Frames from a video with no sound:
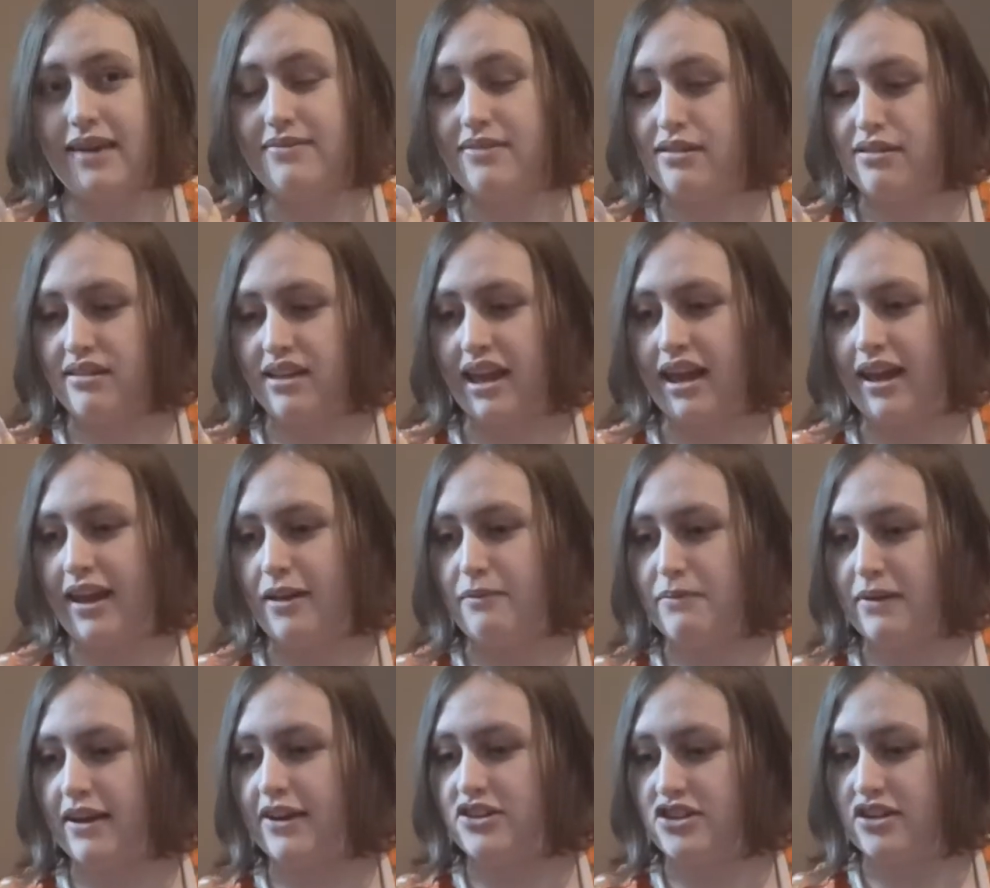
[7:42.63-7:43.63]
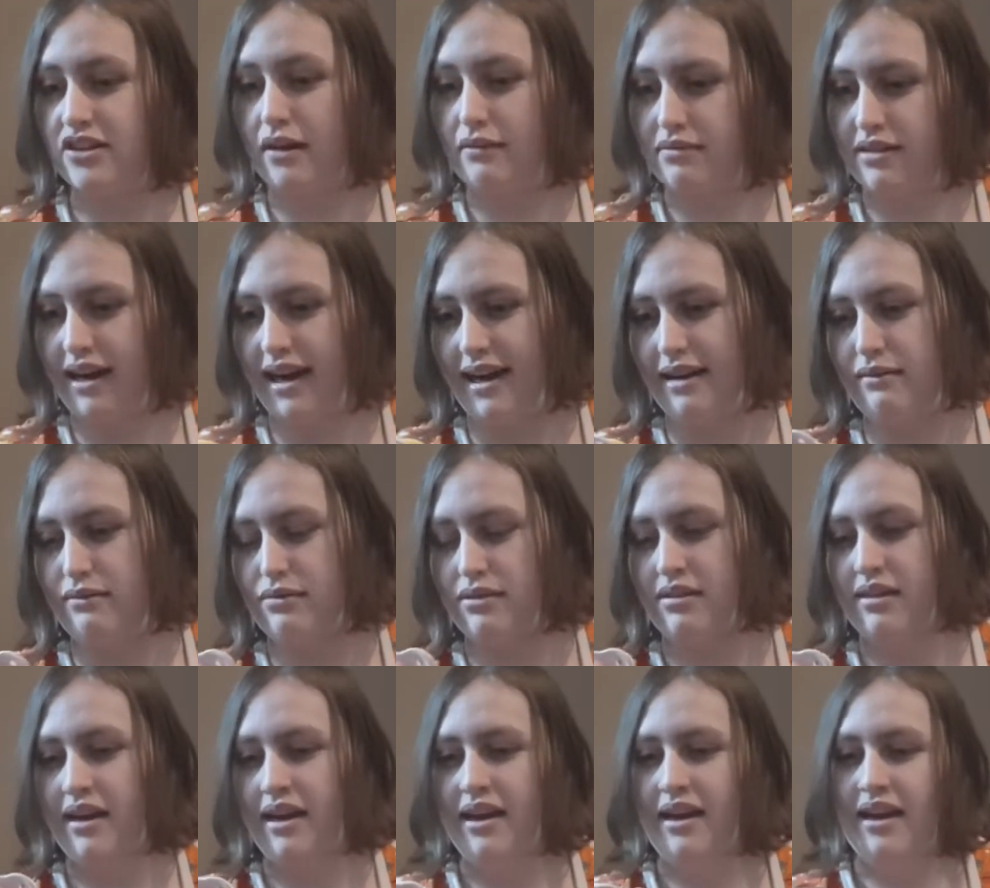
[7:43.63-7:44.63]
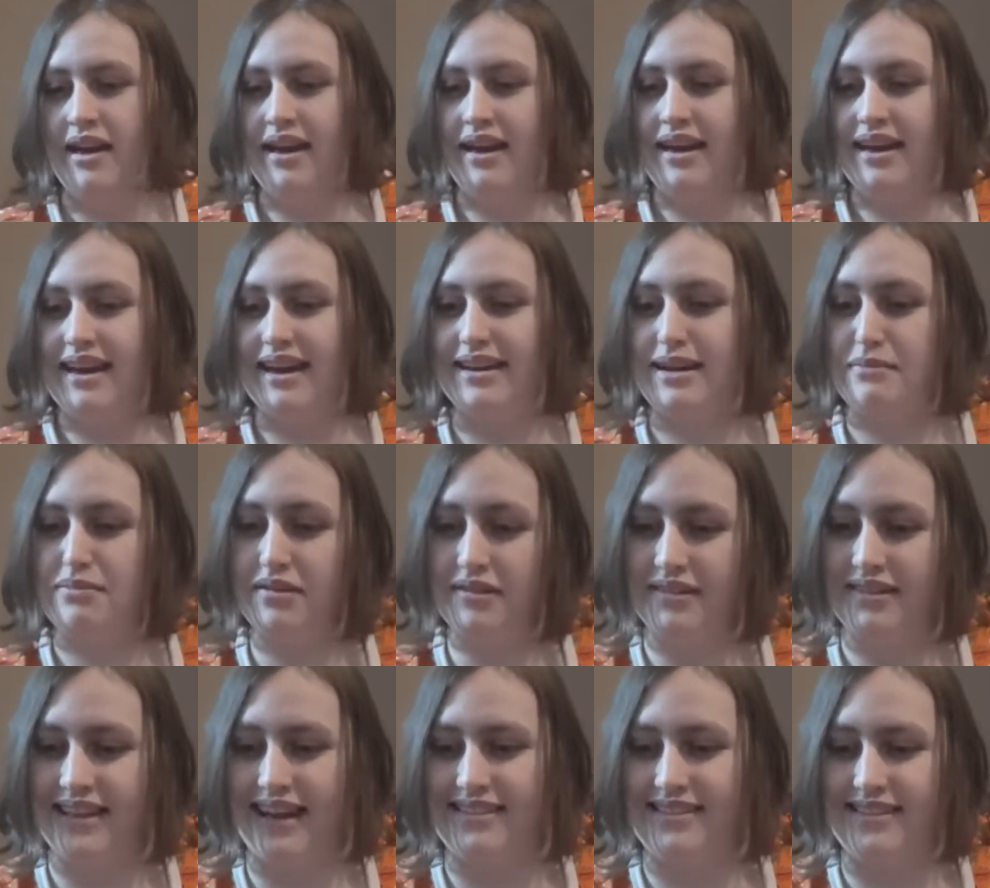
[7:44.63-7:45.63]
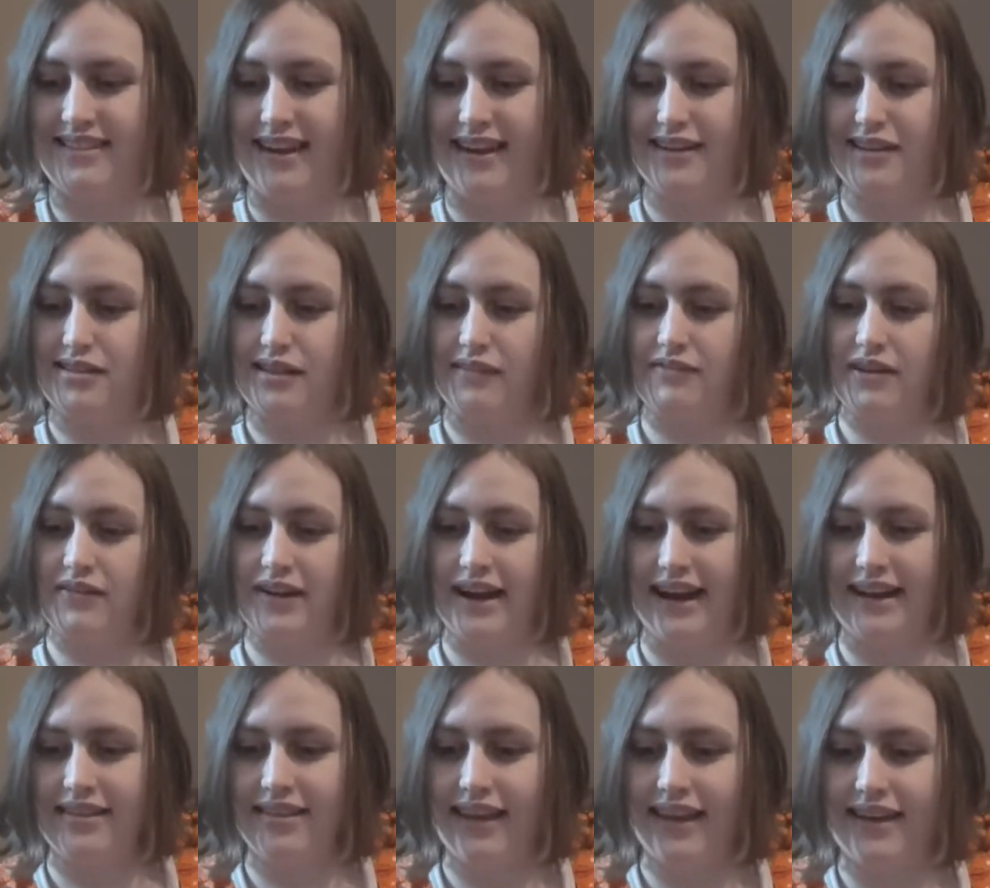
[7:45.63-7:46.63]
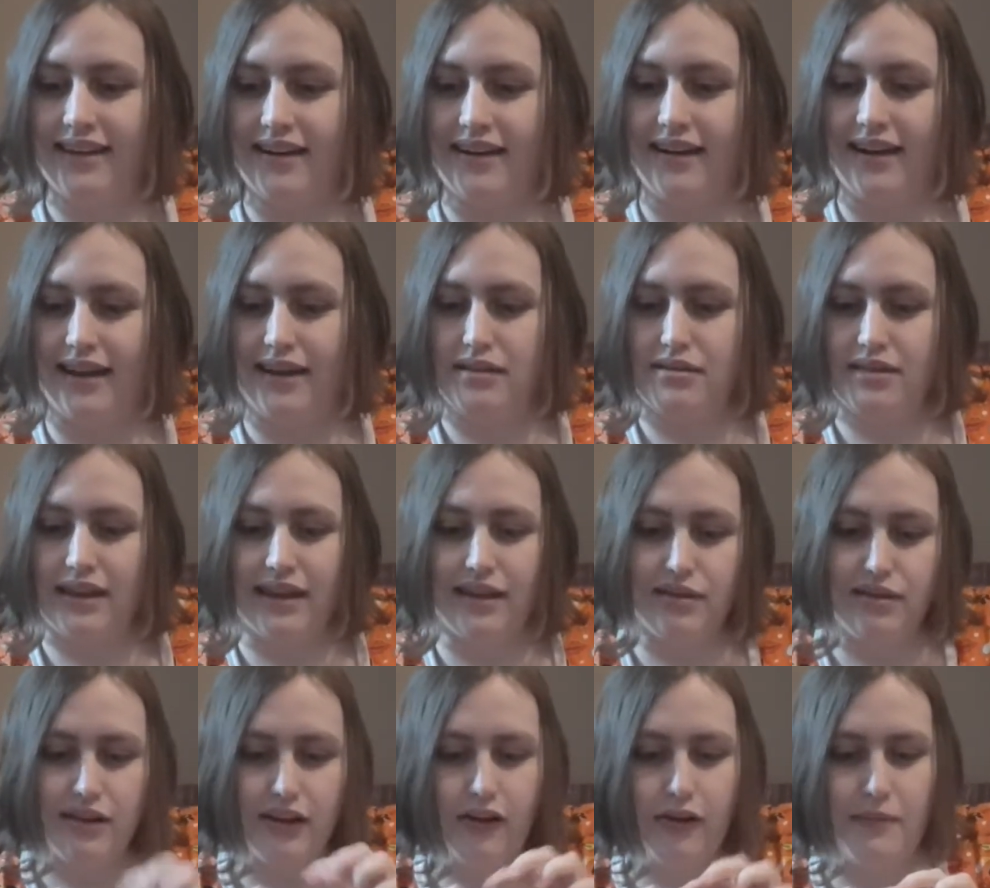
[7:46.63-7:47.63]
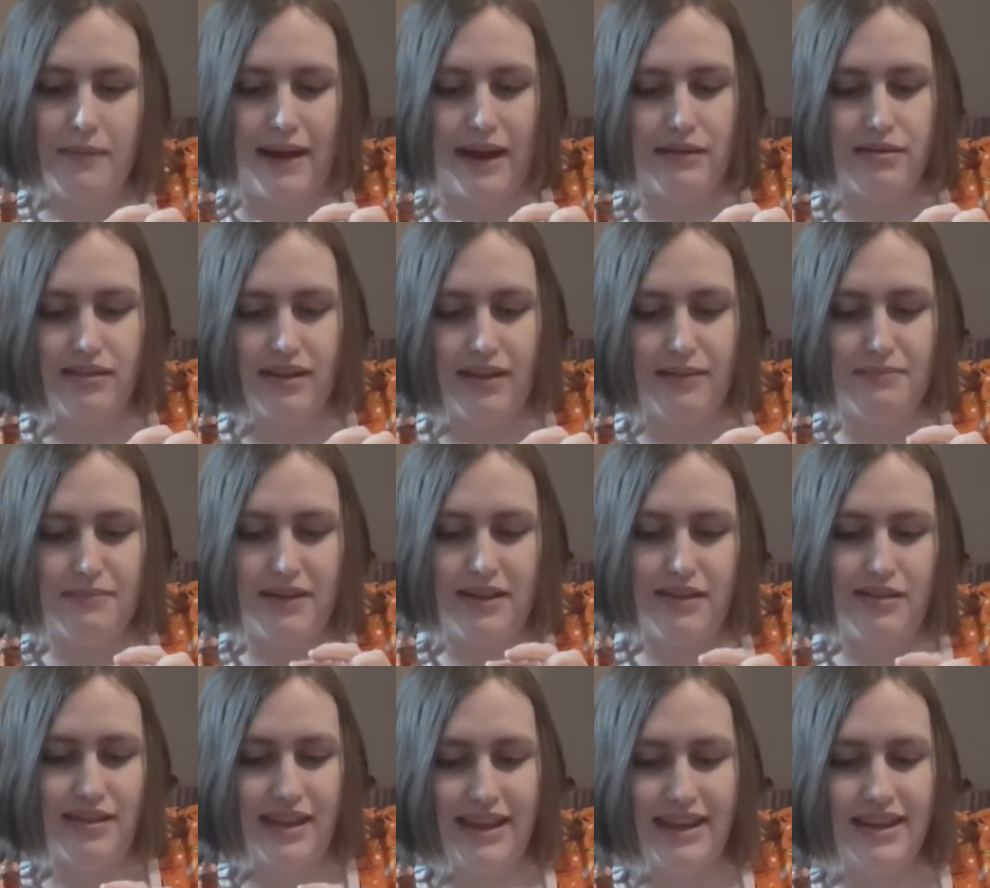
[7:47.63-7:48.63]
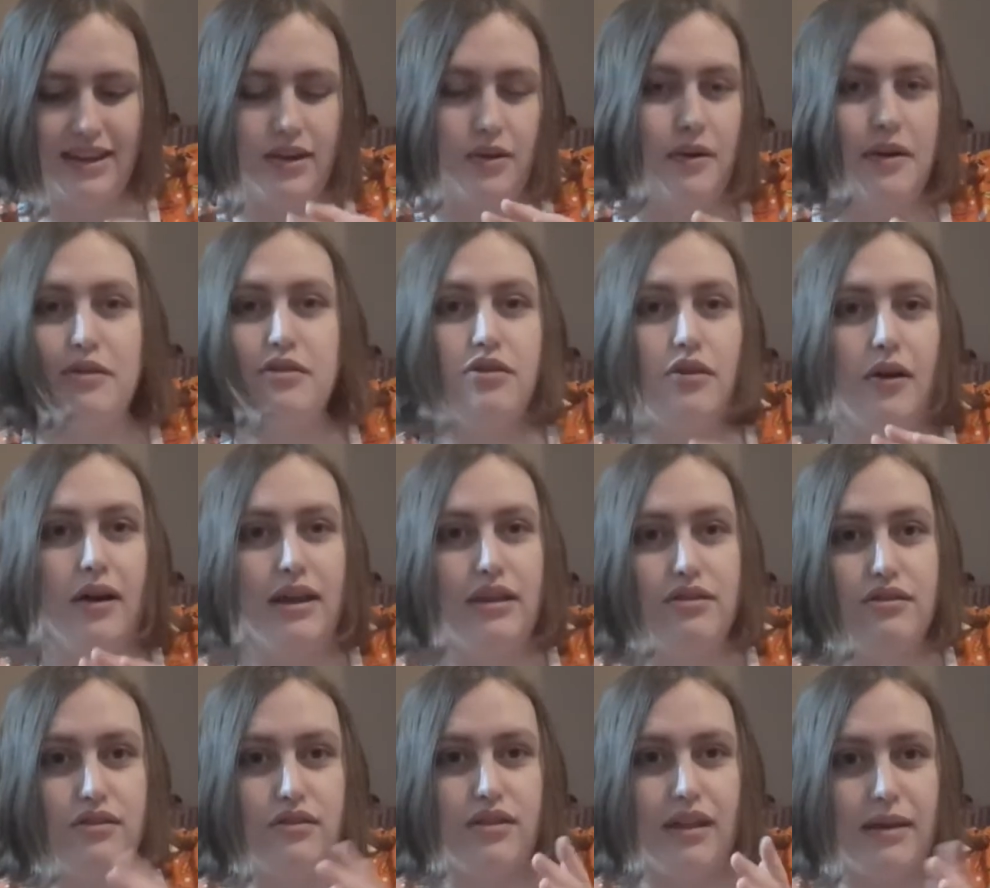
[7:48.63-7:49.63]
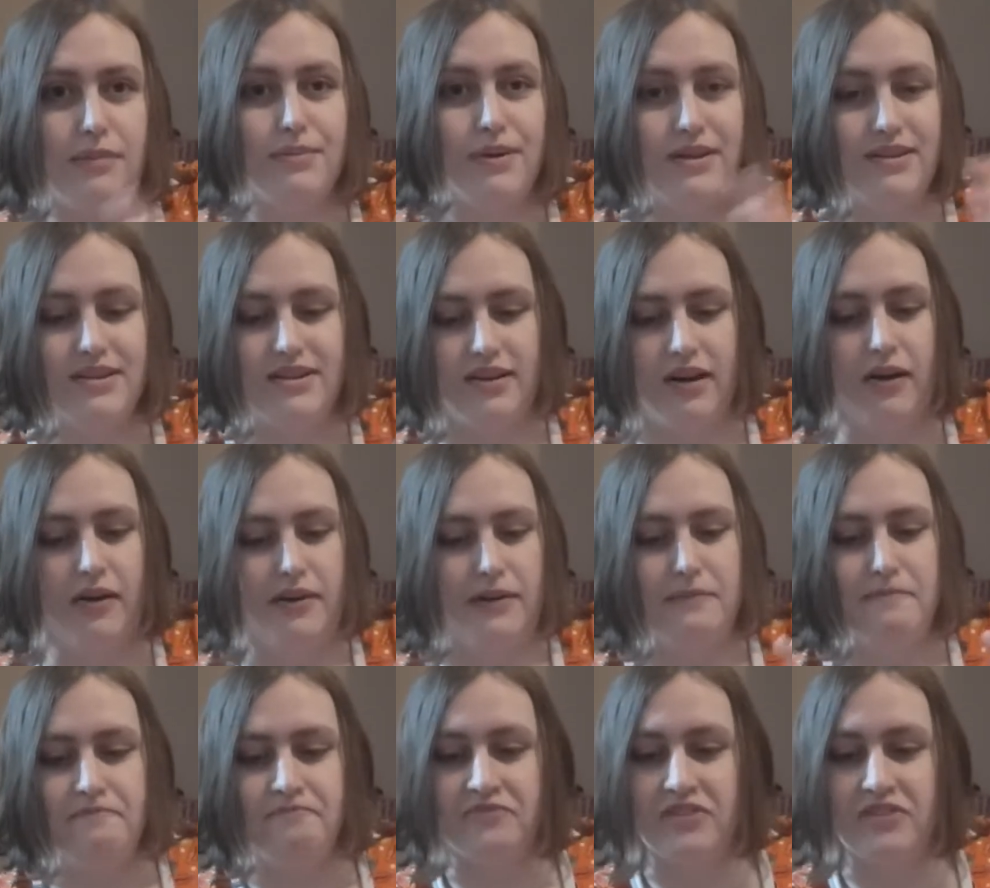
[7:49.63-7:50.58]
this to Kitty because she loves cows. And I'm so glad they did, because I've never had like it's like a sticker Passie, because like, you know, it's just like printed on.